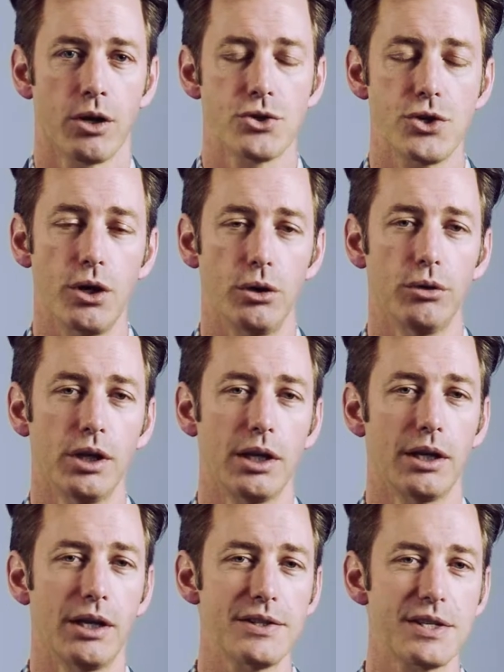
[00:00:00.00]
So
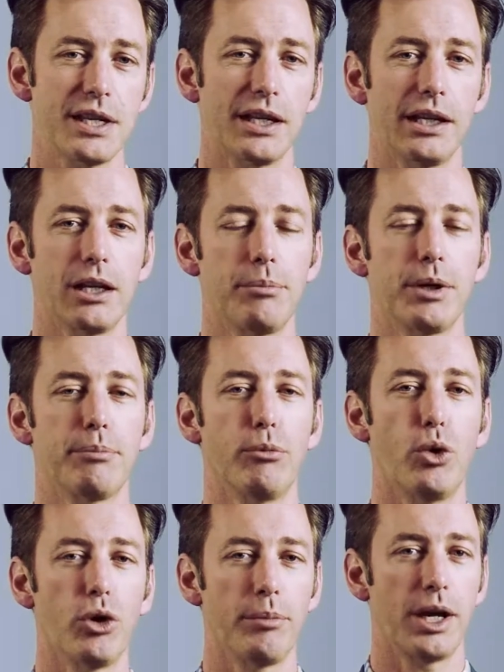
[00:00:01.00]
let's think a little bit
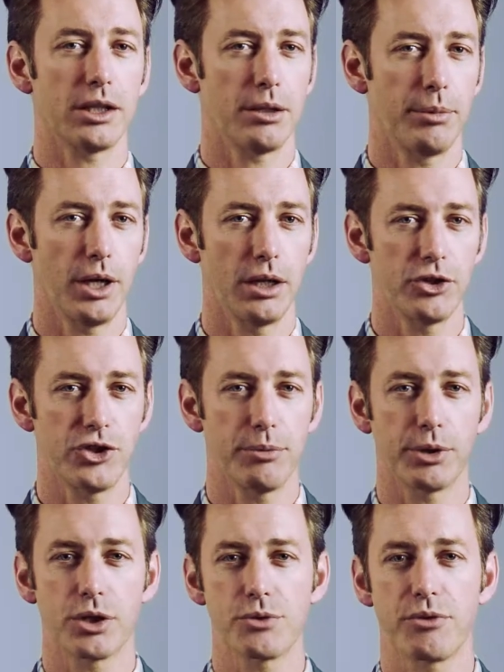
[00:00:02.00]
more about the biology
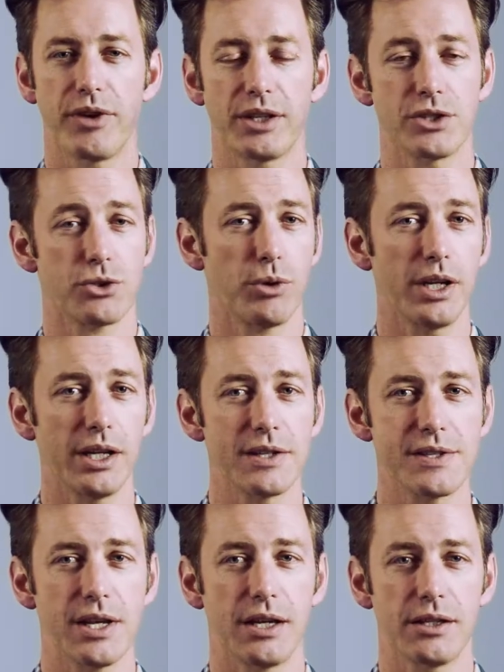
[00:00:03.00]
because we've had this great
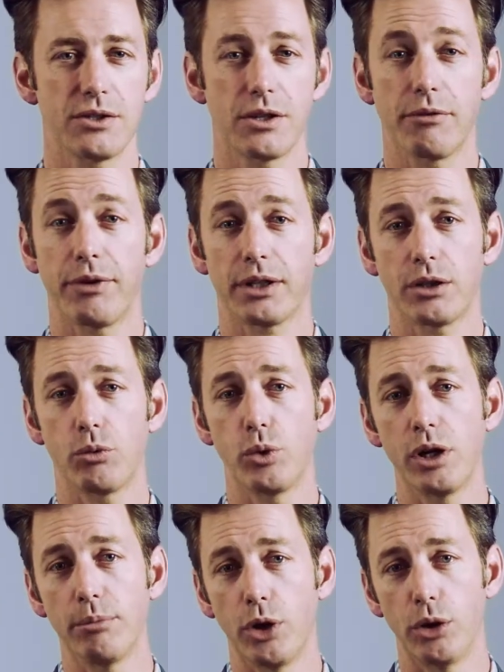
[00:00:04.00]
insight into the fact that
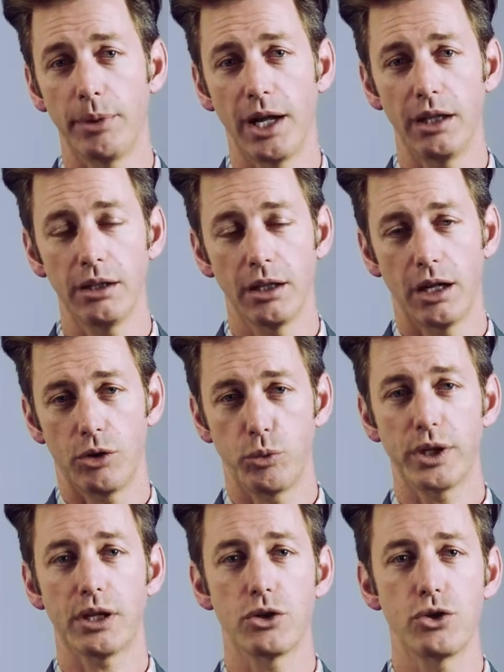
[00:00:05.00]
we're mobile and
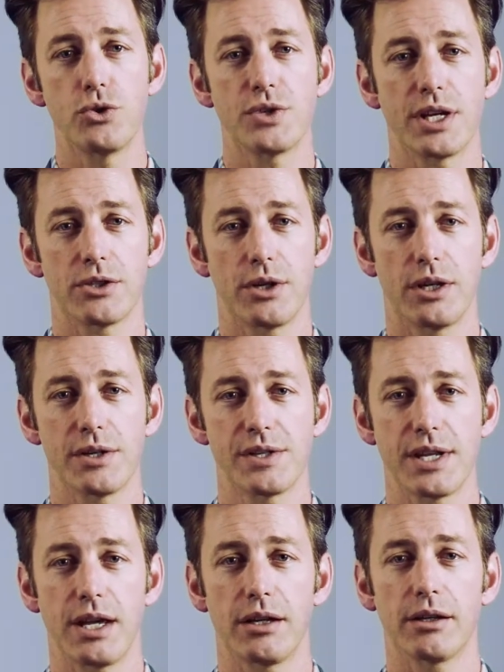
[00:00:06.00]
we can use that to
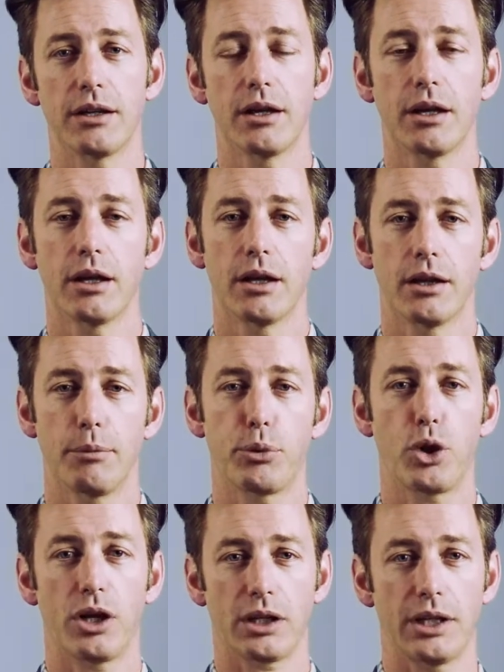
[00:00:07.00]
understand the
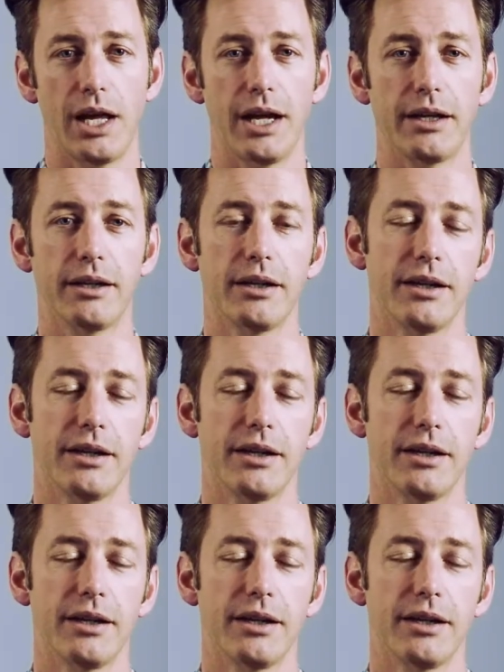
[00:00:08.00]
product line.